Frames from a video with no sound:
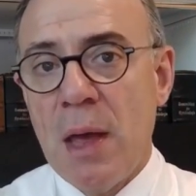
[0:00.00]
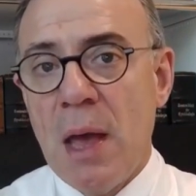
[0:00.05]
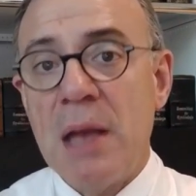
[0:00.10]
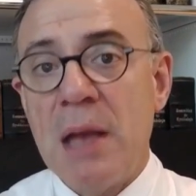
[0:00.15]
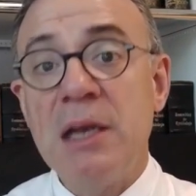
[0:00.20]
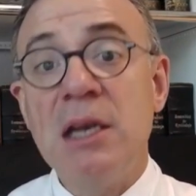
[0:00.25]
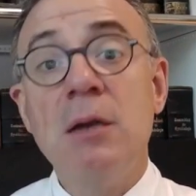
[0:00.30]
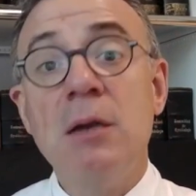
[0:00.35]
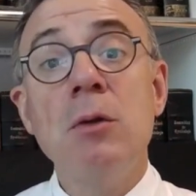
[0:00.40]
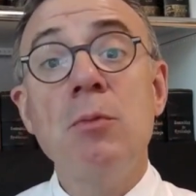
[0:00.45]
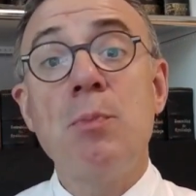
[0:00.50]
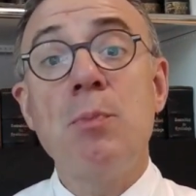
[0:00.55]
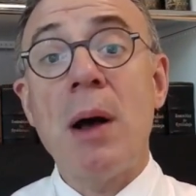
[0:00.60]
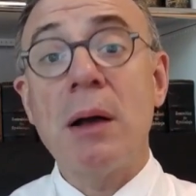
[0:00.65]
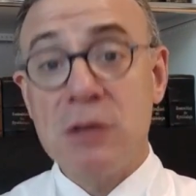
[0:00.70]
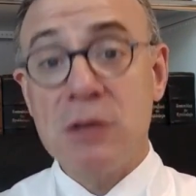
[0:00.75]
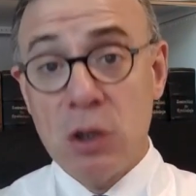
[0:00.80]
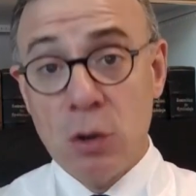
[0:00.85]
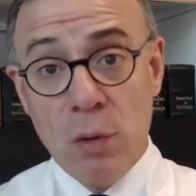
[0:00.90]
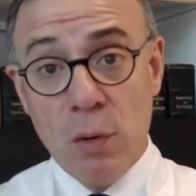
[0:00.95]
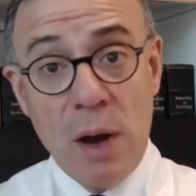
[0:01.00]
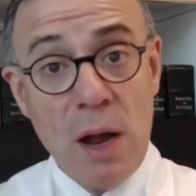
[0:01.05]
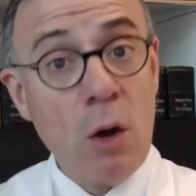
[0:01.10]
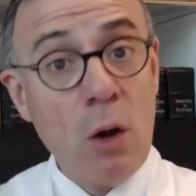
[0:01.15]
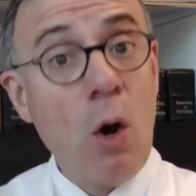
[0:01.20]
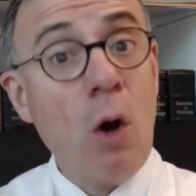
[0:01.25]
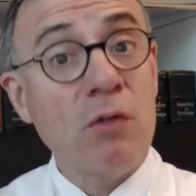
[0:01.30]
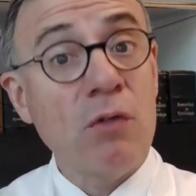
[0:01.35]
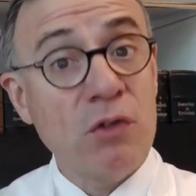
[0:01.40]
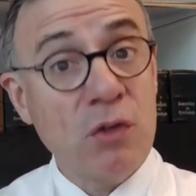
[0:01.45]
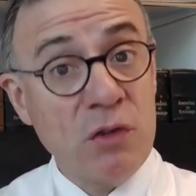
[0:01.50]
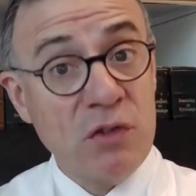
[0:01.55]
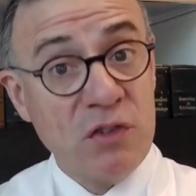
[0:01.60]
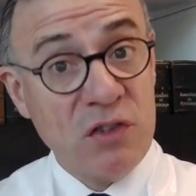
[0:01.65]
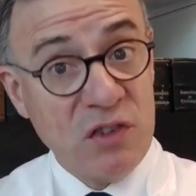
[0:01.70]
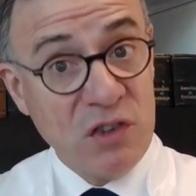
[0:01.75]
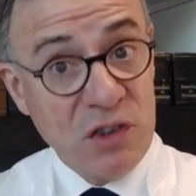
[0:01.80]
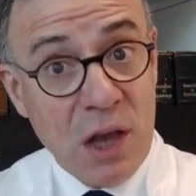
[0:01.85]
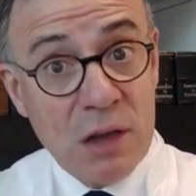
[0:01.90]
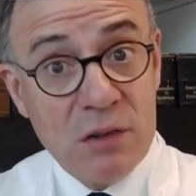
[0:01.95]
and in particular of the
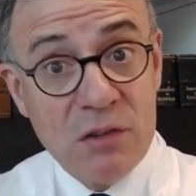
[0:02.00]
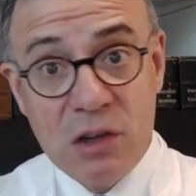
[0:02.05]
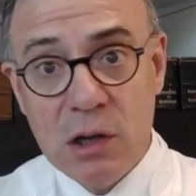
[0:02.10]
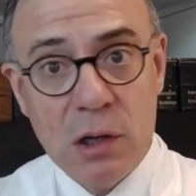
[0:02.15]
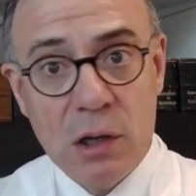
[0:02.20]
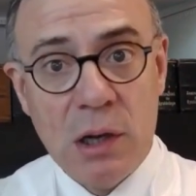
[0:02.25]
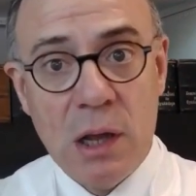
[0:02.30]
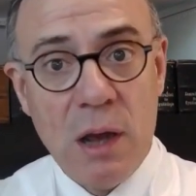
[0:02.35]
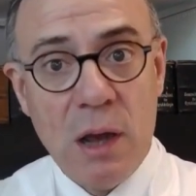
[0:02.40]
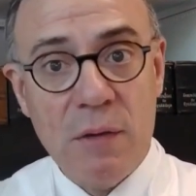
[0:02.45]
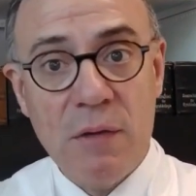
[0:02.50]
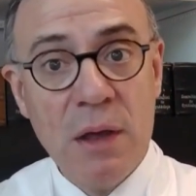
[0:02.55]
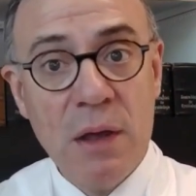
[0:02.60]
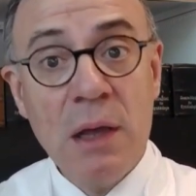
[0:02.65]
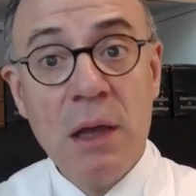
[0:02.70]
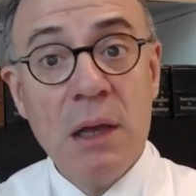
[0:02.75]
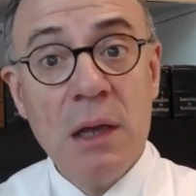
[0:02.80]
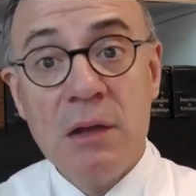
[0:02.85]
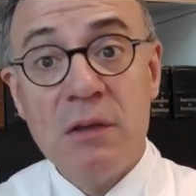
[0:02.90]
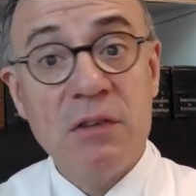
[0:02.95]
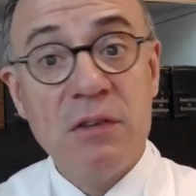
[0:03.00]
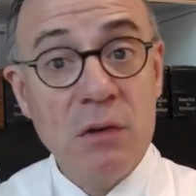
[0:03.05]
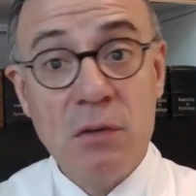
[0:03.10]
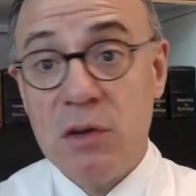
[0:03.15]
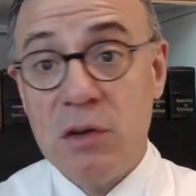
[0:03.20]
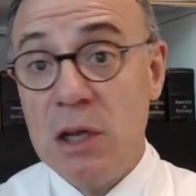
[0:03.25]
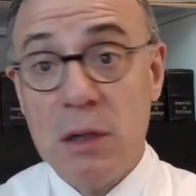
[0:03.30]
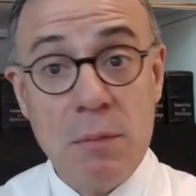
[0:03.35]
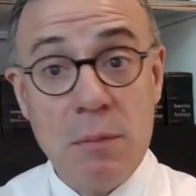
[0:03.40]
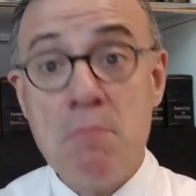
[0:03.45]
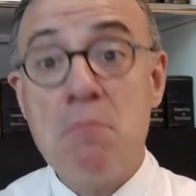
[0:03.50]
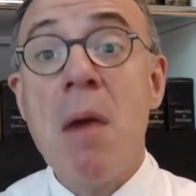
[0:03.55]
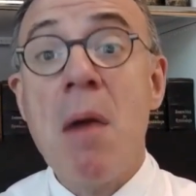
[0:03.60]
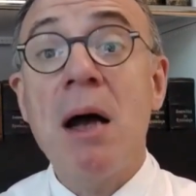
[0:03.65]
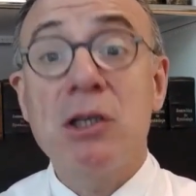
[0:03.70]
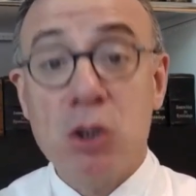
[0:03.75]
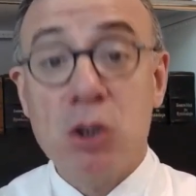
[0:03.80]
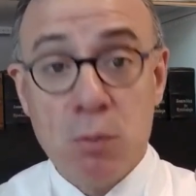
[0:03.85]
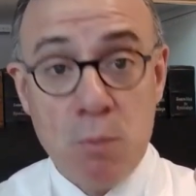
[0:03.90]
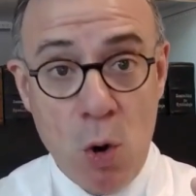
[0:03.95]
sciatic nerve, is indeed
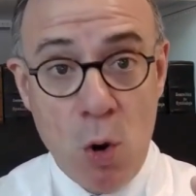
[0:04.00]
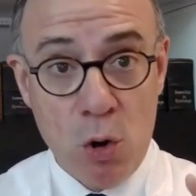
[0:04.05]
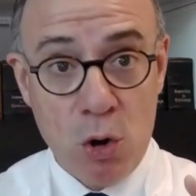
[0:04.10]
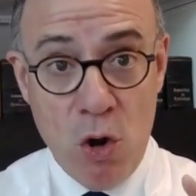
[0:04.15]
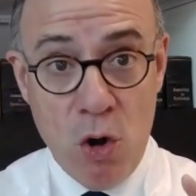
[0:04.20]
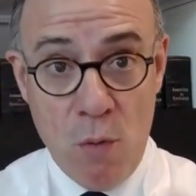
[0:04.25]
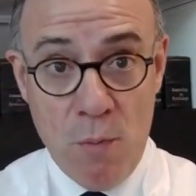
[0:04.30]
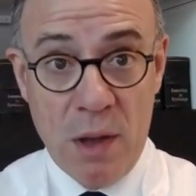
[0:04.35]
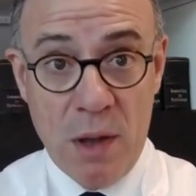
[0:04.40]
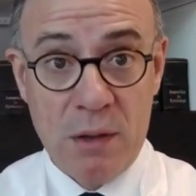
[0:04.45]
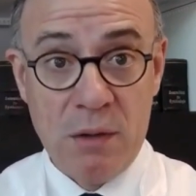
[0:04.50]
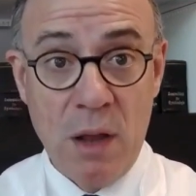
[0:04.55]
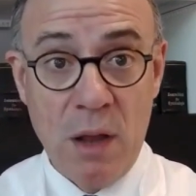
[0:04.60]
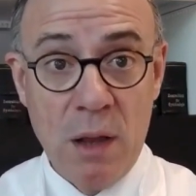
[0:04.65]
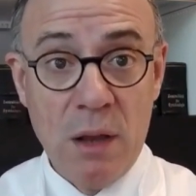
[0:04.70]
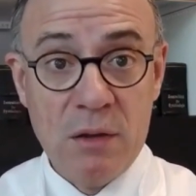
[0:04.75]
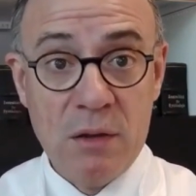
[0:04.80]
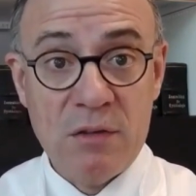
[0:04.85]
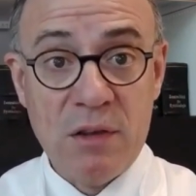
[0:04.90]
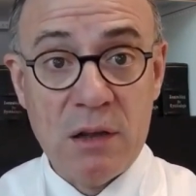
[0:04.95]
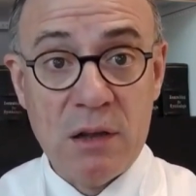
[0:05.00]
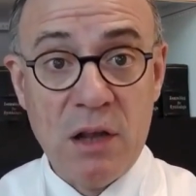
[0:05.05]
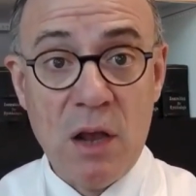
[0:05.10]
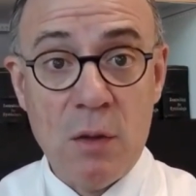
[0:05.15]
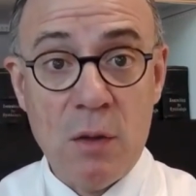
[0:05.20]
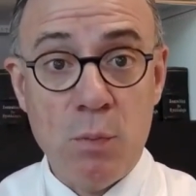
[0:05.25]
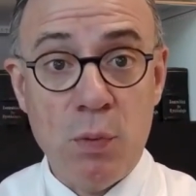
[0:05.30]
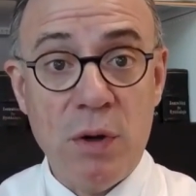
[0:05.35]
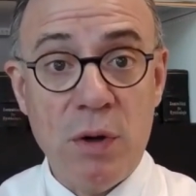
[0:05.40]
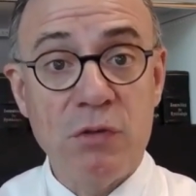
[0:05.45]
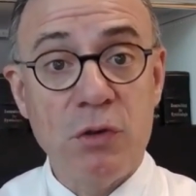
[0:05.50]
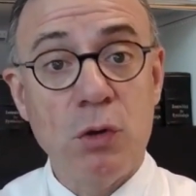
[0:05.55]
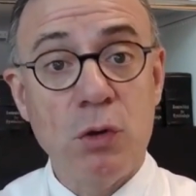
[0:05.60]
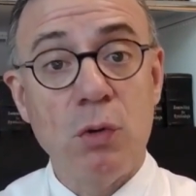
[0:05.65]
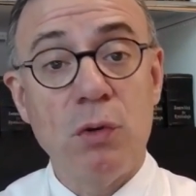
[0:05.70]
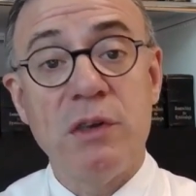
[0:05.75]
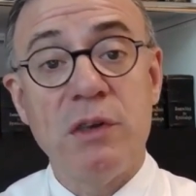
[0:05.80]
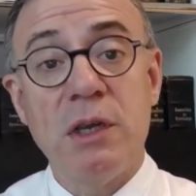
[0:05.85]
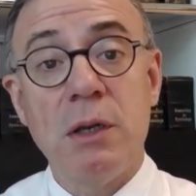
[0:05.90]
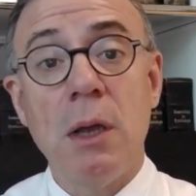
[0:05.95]
much more common than had
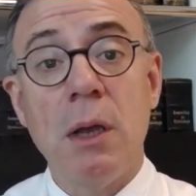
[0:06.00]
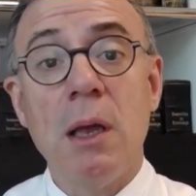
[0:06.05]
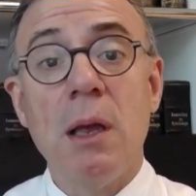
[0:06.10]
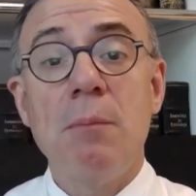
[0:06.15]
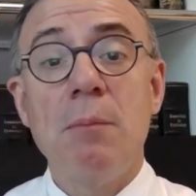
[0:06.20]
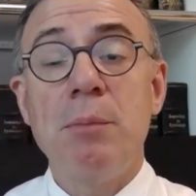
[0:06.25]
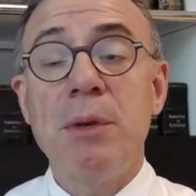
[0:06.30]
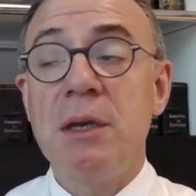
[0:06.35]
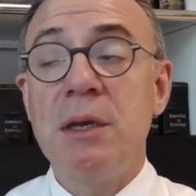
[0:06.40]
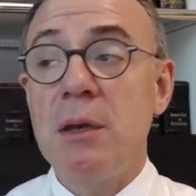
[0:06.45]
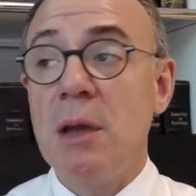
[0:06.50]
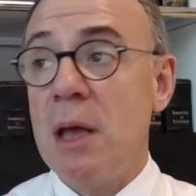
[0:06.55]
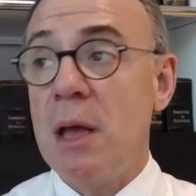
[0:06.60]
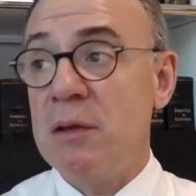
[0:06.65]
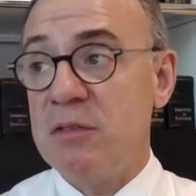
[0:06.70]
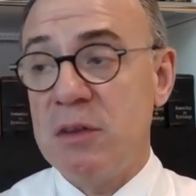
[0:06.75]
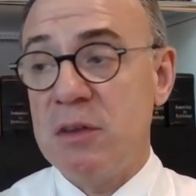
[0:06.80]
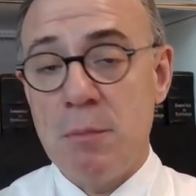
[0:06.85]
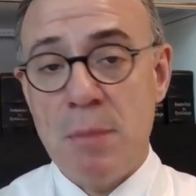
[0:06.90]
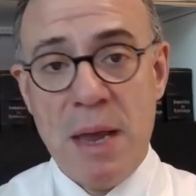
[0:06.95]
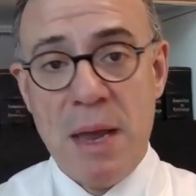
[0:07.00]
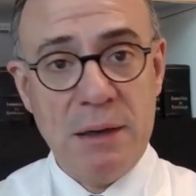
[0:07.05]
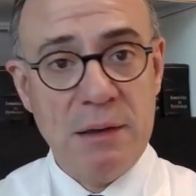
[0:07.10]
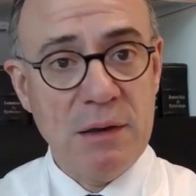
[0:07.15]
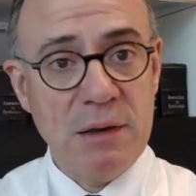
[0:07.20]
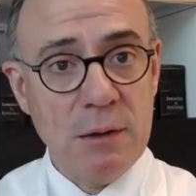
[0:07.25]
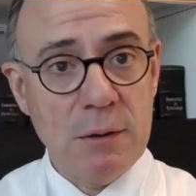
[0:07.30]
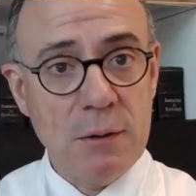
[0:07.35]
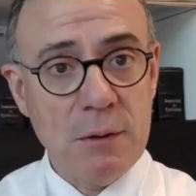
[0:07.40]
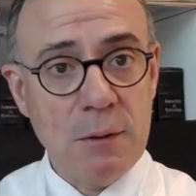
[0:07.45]
previously been estimated.